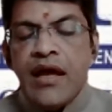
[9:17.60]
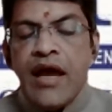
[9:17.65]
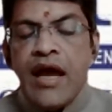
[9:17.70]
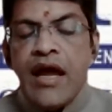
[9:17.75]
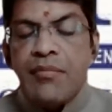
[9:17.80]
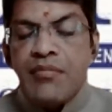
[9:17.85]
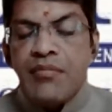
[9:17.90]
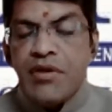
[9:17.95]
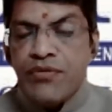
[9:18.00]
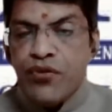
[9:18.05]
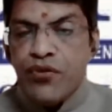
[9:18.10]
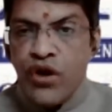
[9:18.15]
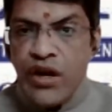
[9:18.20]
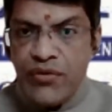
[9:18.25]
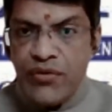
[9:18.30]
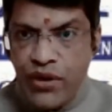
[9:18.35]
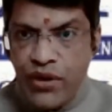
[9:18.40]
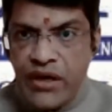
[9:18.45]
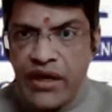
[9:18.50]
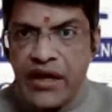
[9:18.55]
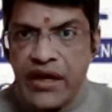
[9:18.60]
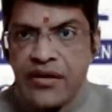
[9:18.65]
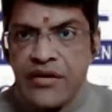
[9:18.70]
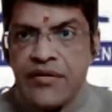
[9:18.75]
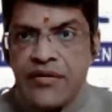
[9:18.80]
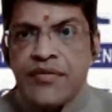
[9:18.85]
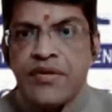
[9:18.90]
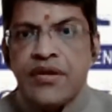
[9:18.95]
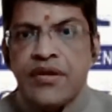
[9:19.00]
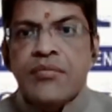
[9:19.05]
And before I forget,
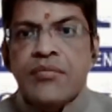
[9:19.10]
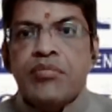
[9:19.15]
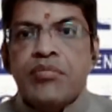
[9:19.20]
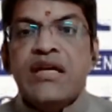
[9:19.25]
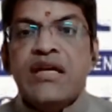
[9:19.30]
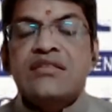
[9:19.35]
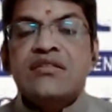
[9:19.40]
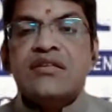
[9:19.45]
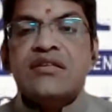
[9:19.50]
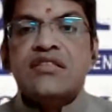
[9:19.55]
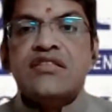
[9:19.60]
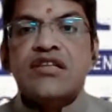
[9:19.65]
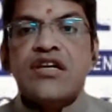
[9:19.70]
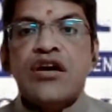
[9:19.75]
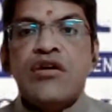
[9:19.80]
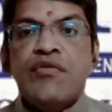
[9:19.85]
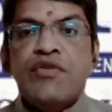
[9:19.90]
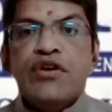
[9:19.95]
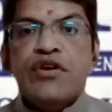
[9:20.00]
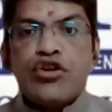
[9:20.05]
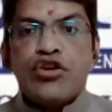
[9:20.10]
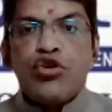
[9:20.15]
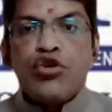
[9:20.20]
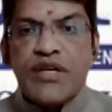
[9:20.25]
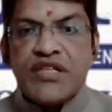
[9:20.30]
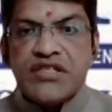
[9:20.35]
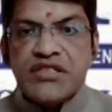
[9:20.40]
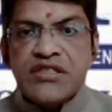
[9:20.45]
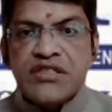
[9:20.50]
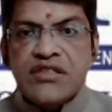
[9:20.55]
please reserve your
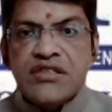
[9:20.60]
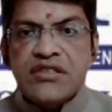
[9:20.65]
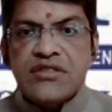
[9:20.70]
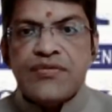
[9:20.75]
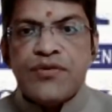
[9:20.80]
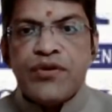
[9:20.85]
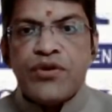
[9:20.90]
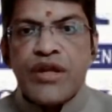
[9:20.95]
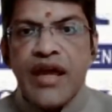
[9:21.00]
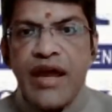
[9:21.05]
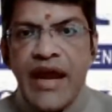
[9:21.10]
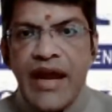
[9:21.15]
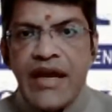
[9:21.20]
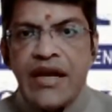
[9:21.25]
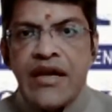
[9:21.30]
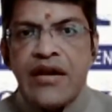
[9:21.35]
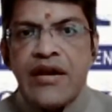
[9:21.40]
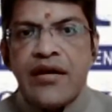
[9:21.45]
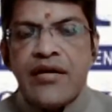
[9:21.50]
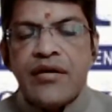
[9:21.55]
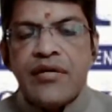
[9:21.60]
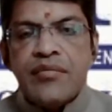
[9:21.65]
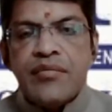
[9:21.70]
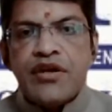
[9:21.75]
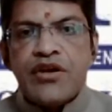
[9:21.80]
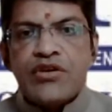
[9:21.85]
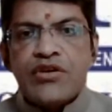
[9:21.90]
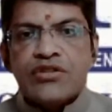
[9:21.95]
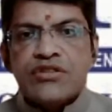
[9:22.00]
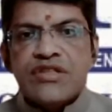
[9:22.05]
questions for the end,
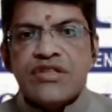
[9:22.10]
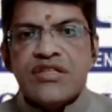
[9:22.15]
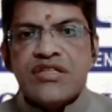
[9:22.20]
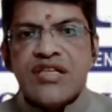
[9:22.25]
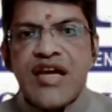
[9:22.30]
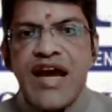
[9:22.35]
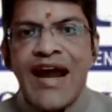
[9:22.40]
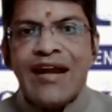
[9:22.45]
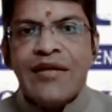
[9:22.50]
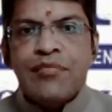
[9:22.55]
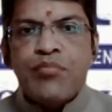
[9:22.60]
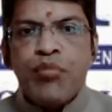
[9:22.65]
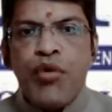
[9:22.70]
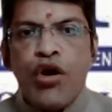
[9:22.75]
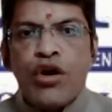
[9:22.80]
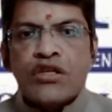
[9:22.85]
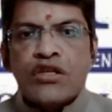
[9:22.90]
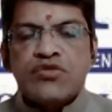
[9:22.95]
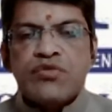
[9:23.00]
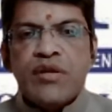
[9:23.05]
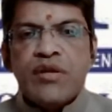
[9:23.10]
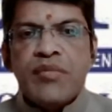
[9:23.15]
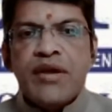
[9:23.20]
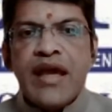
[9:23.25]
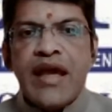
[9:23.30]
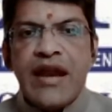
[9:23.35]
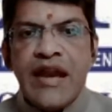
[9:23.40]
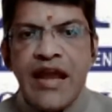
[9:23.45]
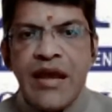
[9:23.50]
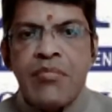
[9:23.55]
because the chat box will be
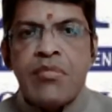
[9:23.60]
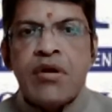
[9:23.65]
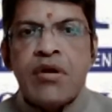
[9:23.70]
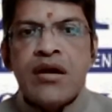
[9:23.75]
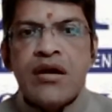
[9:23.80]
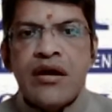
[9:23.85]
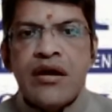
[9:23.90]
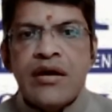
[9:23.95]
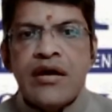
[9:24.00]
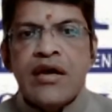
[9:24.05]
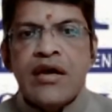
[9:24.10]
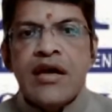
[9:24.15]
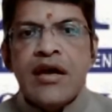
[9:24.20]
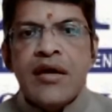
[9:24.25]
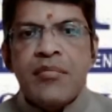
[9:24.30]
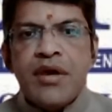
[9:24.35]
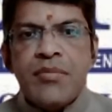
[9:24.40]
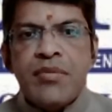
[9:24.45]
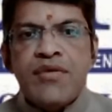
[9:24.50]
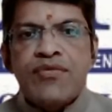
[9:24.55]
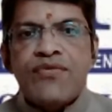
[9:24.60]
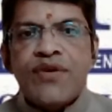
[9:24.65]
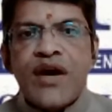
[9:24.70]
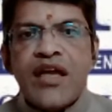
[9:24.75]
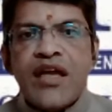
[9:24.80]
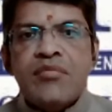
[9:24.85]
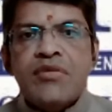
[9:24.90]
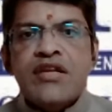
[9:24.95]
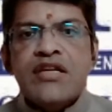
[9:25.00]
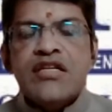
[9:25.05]
enabled maybe
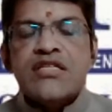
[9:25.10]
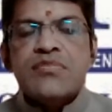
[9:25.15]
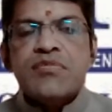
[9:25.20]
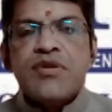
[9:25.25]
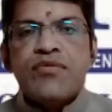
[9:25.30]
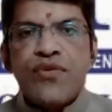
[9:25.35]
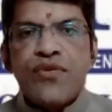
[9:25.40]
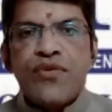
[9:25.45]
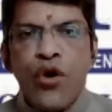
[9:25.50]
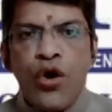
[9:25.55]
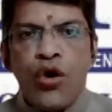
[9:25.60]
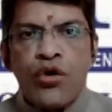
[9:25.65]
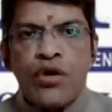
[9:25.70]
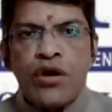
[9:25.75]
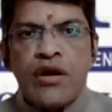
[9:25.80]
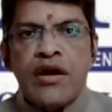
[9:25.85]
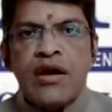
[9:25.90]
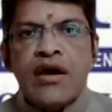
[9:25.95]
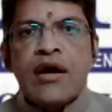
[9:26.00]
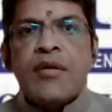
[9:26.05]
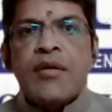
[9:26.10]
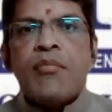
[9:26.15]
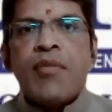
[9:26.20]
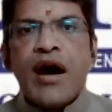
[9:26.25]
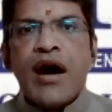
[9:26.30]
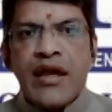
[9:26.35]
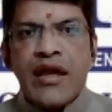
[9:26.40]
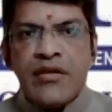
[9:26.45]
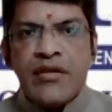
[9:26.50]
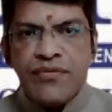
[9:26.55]
5 minutes before
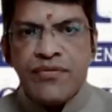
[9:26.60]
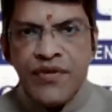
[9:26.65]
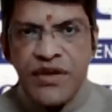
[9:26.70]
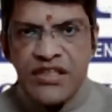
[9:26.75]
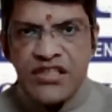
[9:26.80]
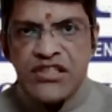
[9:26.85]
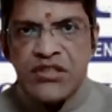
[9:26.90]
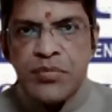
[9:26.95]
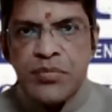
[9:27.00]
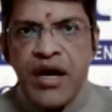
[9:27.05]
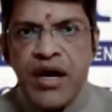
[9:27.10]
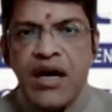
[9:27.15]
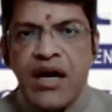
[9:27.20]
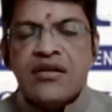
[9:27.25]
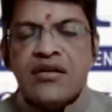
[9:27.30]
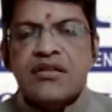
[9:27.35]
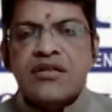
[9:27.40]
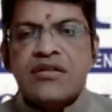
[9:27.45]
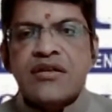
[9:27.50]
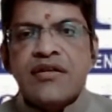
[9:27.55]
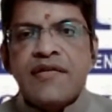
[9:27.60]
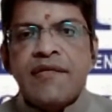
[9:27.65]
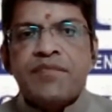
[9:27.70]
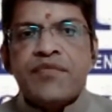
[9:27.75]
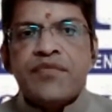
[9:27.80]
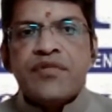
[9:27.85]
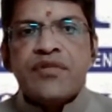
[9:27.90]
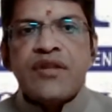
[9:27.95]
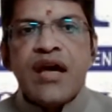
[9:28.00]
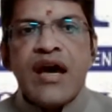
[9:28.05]
my first part.
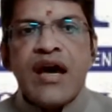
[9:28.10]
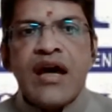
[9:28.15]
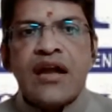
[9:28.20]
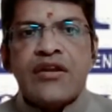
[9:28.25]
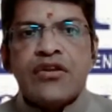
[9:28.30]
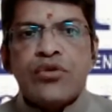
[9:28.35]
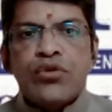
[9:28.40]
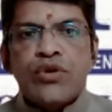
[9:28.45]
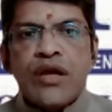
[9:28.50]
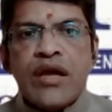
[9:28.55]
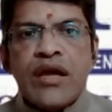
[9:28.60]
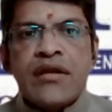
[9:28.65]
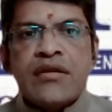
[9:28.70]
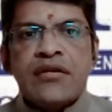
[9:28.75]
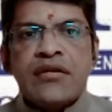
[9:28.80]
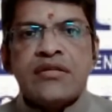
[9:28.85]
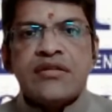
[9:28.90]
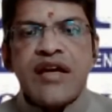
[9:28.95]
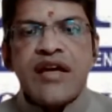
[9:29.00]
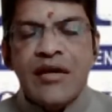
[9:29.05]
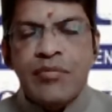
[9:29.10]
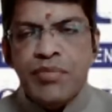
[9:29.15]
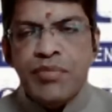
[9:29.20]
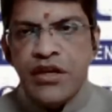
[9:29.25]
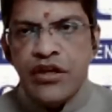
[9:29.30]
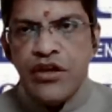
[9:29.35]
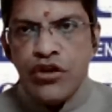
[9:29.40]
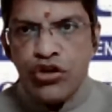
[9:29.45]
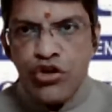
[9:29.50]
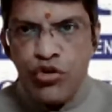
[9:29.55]
There you can type in
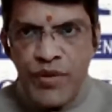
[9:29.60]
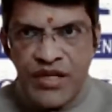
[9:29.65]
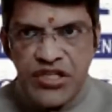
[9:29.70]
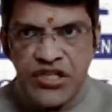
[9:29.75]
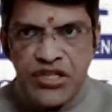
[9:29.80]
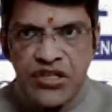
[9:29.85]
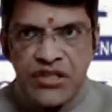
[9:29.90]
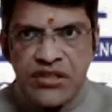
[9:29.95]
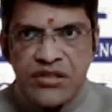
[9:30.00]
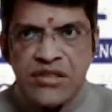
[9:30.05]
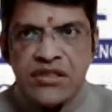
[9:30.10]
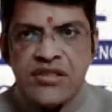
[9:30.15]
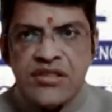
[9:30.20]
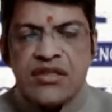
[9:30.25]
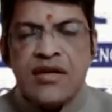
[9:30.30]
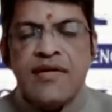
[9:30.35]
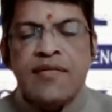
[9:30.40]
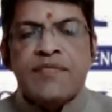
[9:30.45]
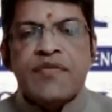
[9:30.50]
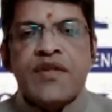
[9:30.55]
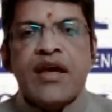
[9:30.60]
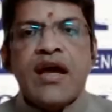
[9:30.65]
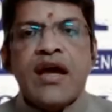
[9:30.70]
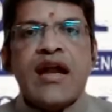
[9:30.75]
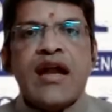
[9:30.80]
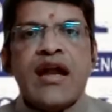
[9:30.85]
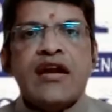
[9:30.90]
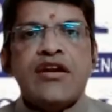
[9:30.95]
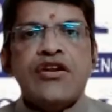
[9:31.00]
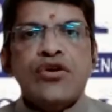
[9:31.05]
your questions,
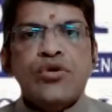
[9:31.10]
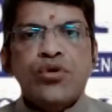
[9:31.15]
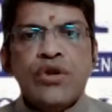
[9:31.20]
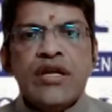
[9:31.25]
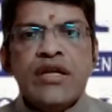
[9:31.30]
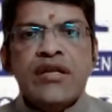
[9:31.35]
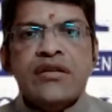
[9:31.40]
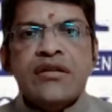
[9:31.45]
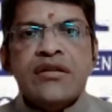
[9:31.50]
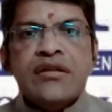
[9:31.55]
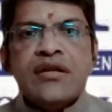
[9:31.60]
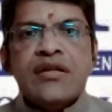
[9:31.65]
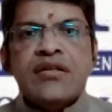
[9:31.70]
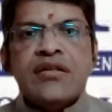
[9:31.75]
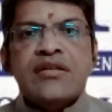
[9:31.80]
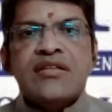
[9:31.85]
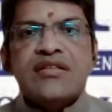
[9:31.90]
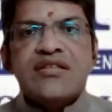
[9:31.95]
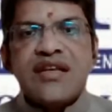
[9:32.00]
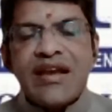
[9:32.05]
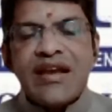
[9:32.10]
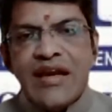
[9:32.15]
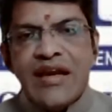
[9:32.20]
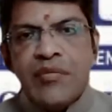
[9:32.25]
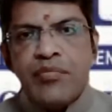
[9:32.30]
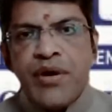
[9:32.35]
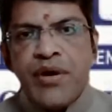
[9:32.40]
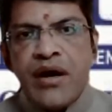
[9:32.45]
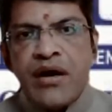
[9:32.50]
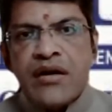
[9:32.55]
and during the
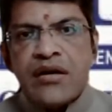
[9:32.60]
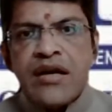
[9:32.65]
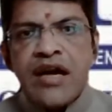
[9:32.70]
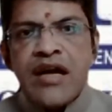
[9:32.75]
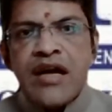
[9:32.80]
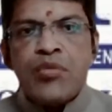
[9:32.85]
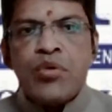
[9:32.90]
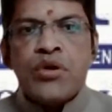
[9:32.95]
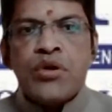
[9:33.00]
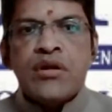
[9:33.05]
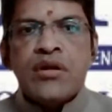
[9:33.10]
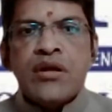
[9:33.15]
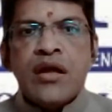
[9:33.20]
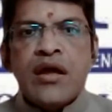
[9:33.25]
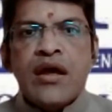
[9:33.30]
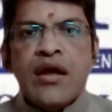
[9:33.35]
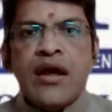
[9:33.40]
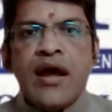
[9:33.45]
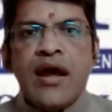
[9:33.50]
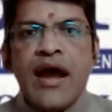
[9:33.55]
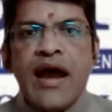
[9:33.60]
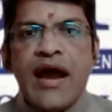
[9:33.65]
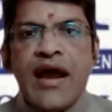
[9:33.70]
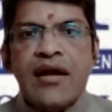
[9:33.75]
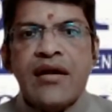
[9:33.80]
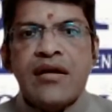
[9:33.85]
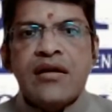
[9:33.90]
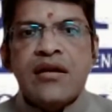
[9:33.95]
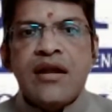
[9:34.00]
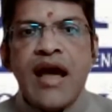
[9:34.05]
second part, I will
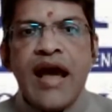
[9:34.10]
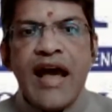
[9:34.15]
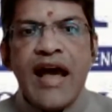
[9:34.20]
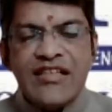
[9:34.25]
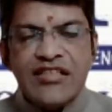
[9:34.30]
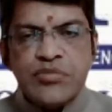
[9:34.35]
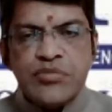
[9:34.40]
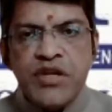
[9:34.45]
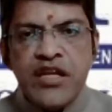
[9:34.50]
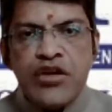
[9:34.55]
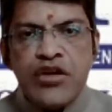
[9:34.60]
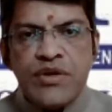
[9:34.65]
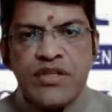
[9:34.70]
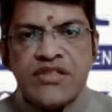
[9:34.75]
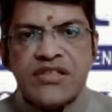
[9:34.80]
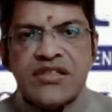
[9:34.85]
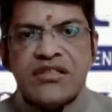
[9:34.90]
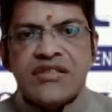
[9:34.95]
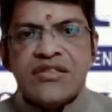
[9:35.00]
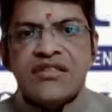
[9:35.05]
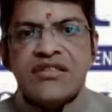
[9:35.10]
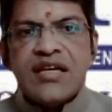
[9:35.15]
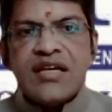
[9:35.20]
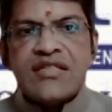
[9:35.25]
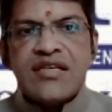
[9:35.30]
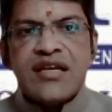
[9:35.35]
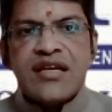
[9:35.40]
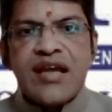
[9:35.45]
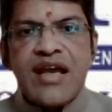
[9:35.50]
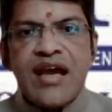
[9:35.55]
handle as many questions as
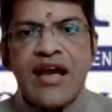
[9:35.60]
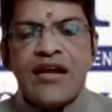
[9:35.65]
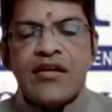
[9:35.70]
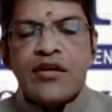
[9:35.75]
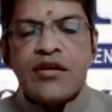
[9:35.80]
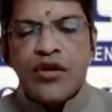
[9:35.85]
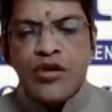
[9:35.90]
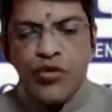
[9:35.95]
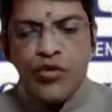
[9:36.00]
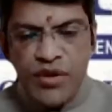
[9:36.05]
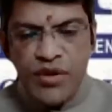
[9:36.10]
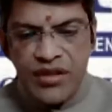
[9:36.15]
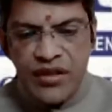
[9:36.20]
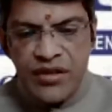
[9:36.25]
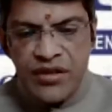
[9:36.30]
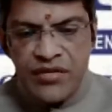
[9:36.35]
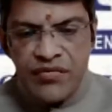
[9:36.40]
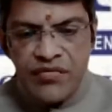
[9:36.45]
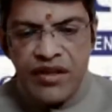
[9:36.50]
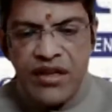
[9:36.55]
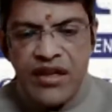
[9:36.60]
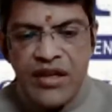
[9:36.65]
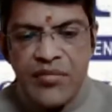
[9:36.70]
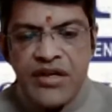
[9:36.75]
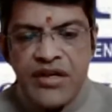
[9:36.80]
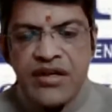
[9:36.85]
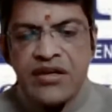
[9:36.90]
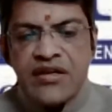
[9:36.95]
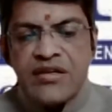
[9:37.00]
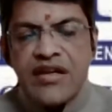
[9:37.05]
I can within the
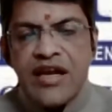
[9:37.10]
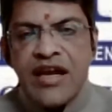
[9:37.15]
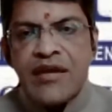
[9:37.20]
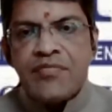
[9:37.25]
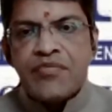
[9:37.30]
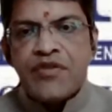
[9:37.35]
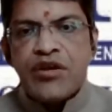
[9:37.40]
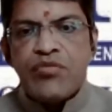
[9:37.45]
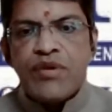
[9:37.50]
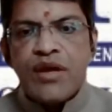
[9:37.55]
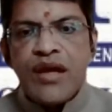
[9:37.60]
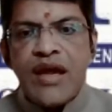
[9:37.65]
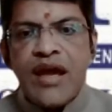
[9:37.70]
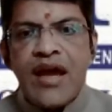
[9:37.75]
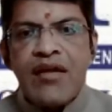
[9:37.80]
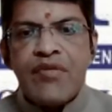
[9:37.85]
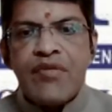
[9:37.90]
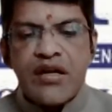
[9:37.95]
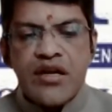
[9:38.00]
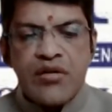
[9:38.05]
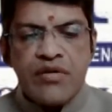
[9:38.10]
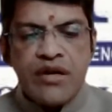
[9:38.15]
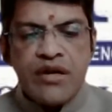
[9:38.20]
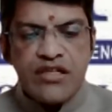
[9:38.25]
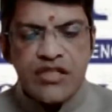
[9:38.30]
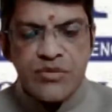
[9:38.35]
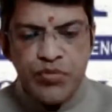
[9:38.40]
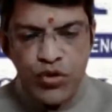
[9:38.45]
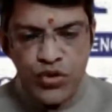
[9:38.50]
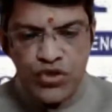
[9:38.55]
limited time that we have at our
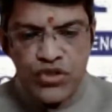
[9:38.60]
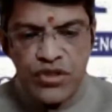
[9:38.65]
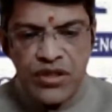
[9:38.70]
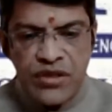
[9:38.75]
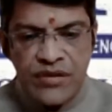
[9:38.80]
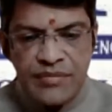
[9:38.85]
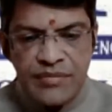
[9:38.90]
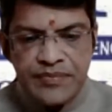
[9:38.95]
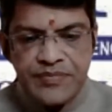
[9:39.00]
disposal.